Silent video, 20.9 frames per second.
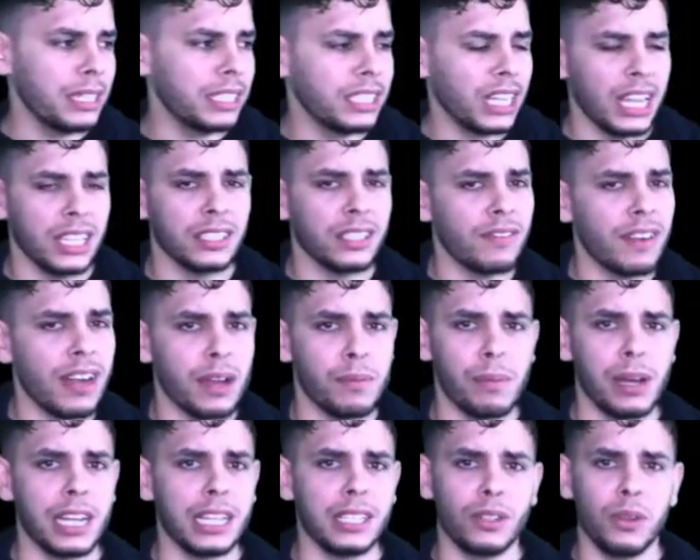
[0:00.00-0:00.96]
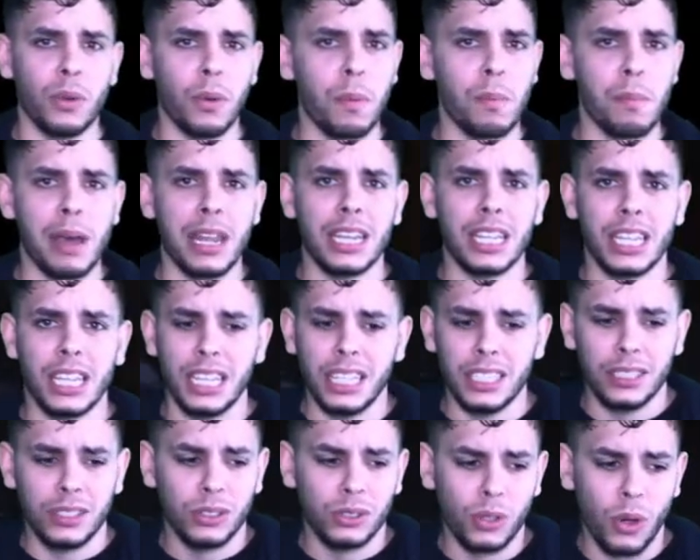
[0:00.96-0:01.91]
to be chased around by these little
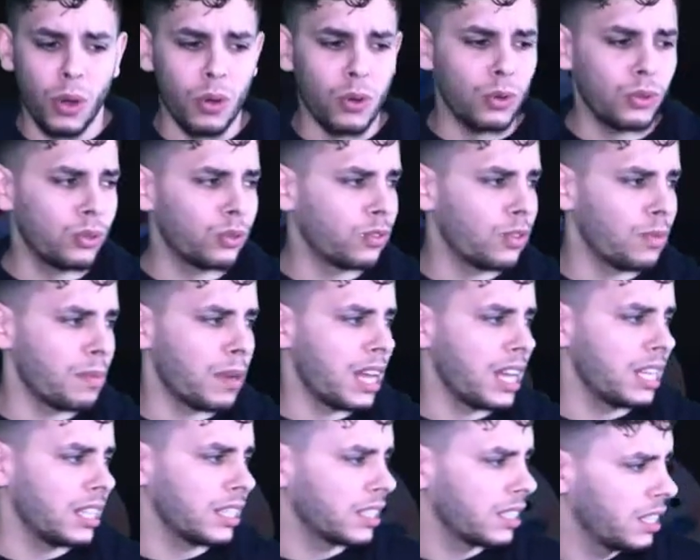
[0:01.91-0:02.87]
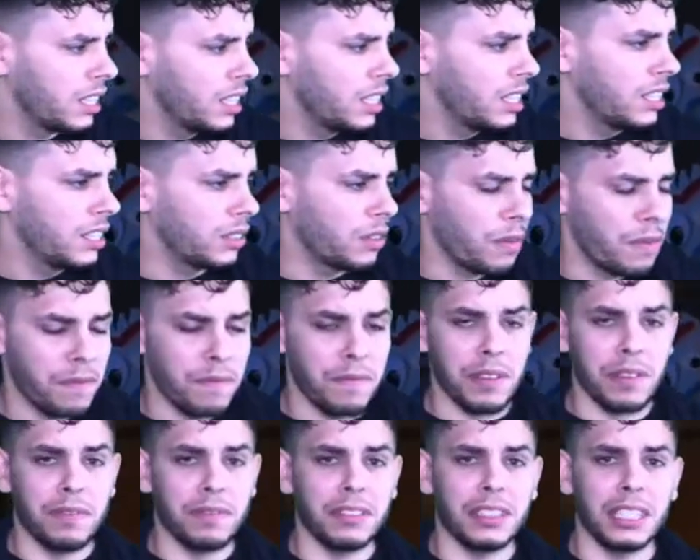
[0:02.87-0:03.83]
mannequin dolls from like... the
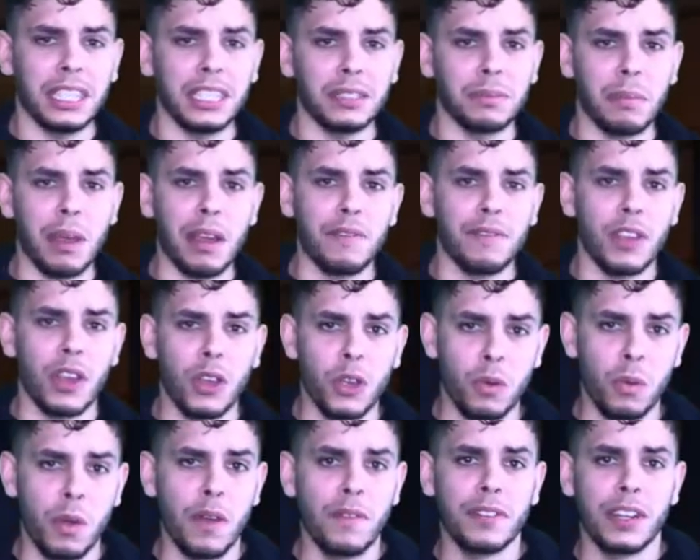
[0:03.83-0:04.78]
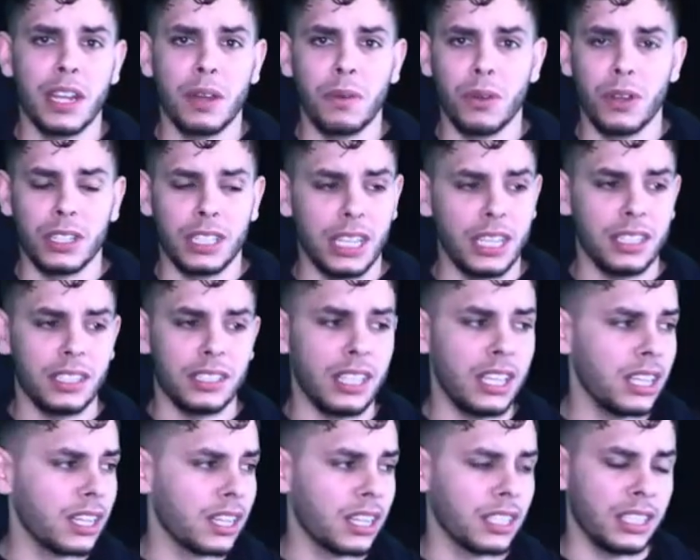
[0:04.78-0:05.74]
50s mafia, whoever they were,
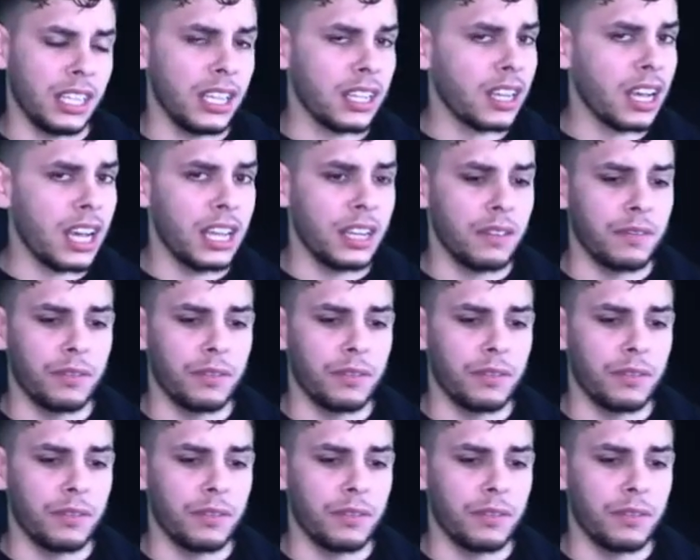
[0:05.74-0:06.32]
they're kind